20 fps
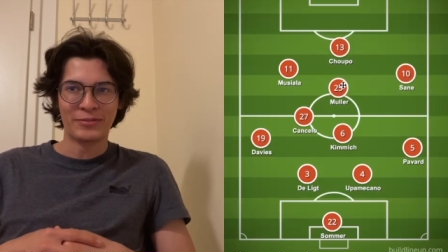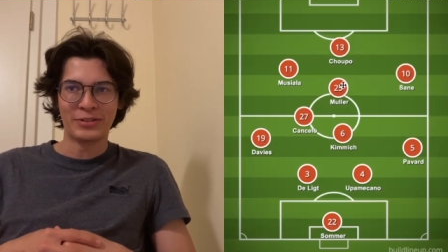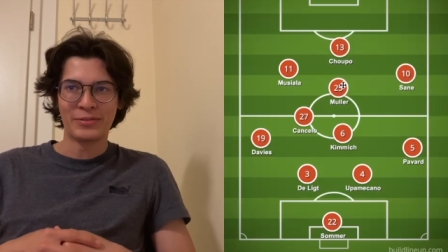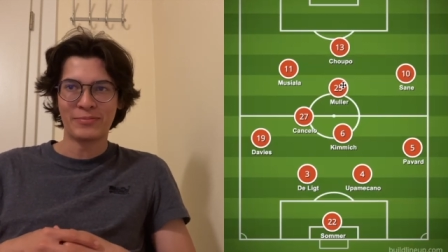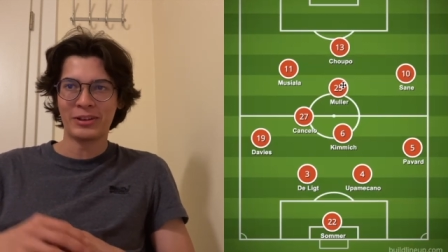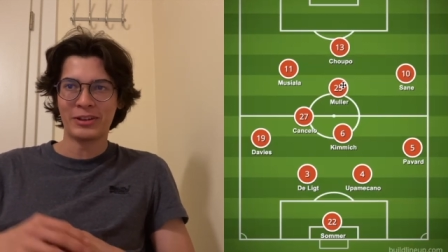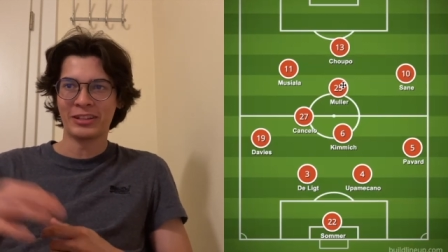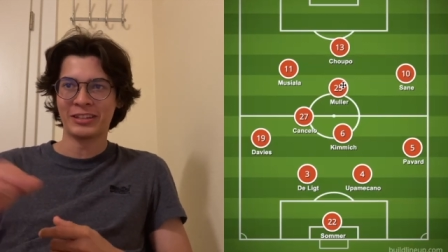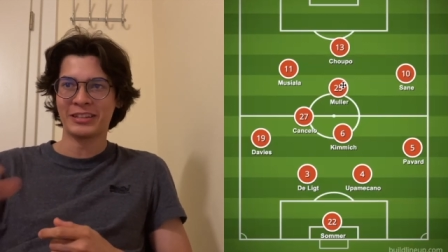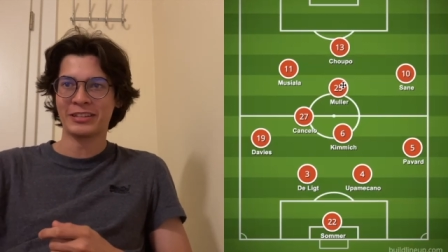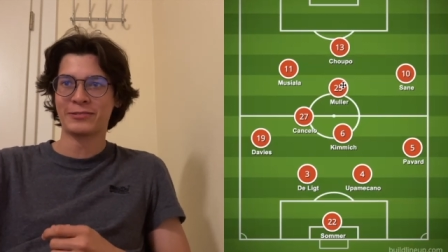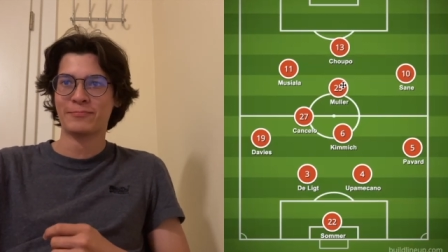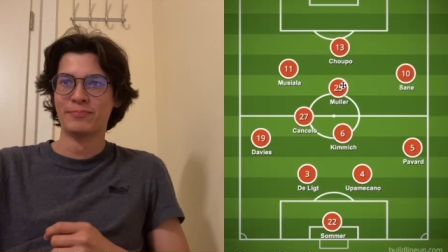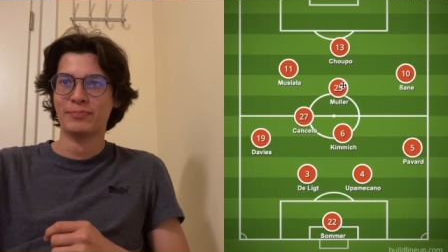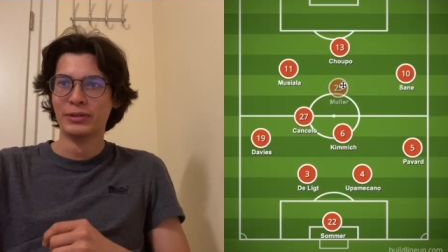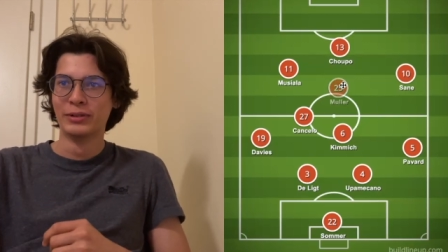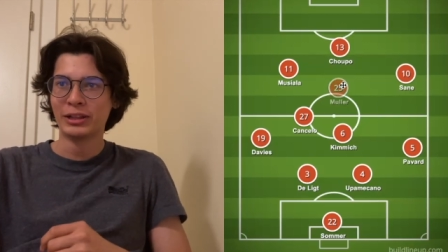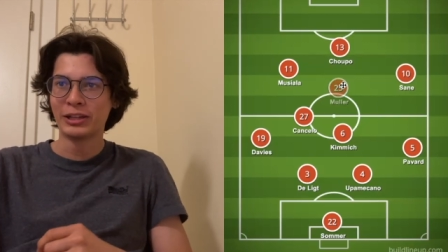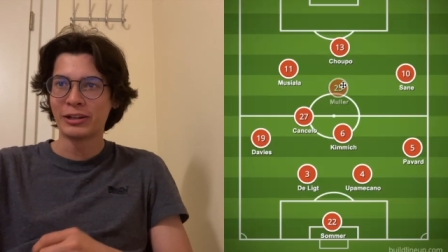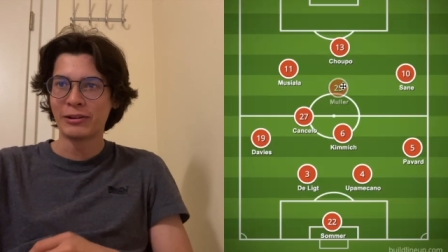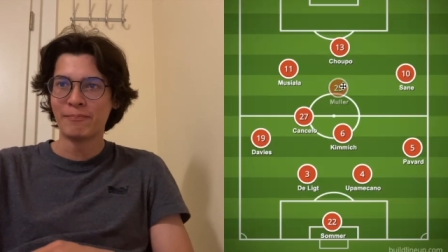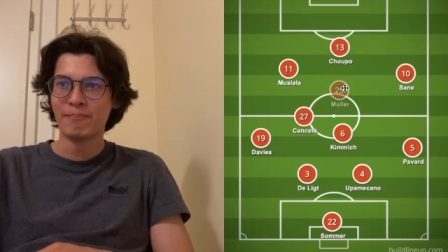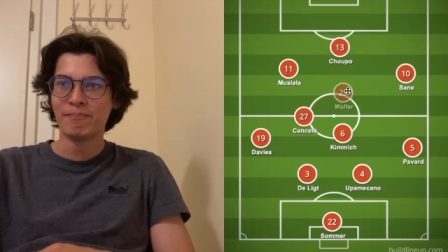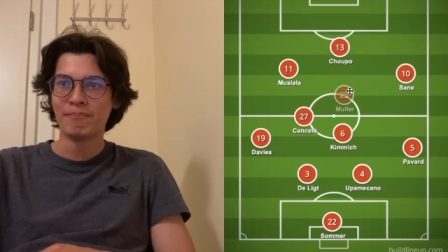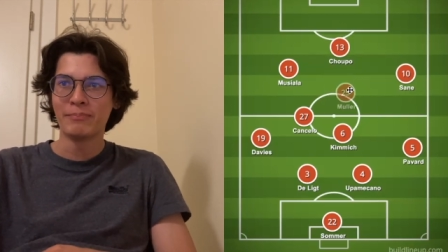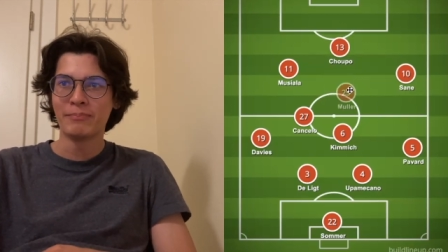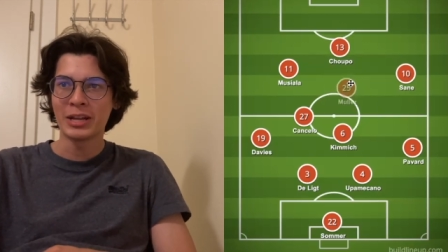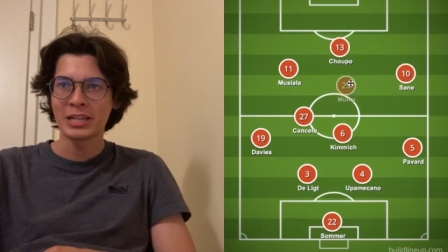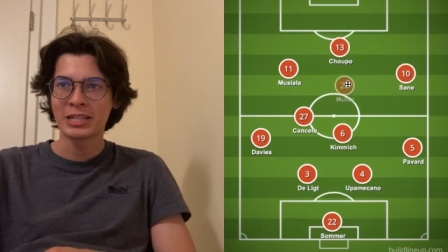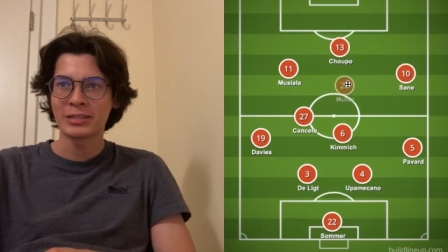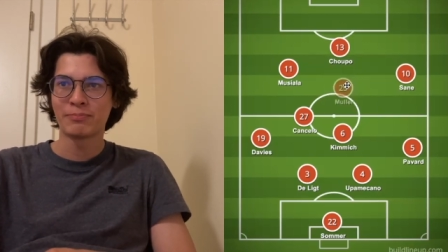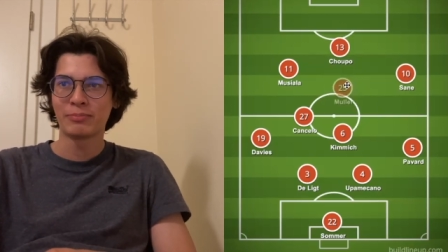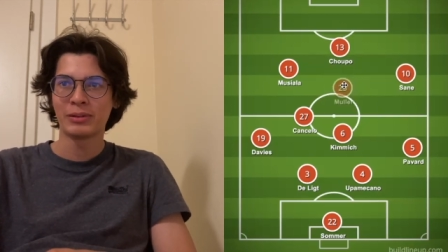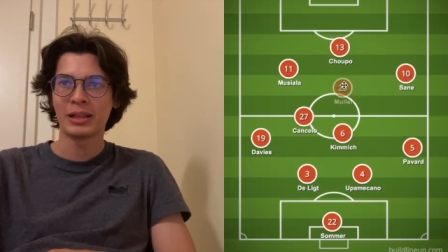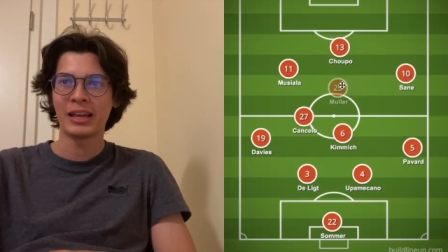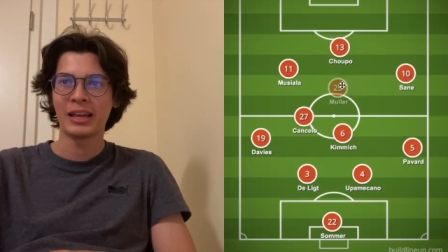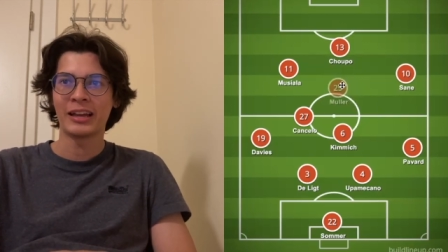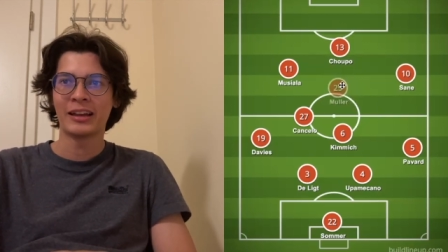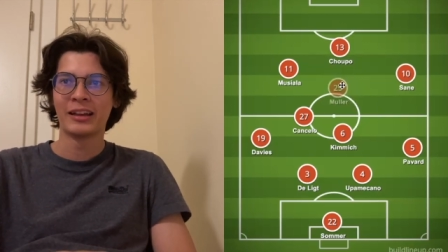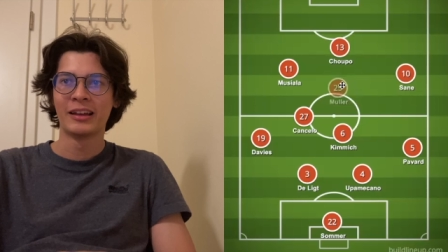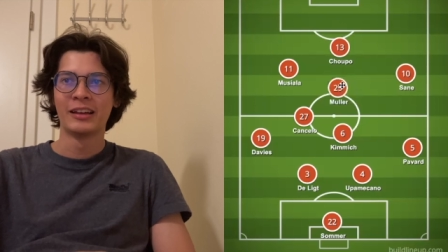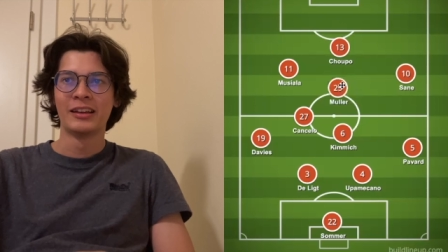to be honest. Muller must play.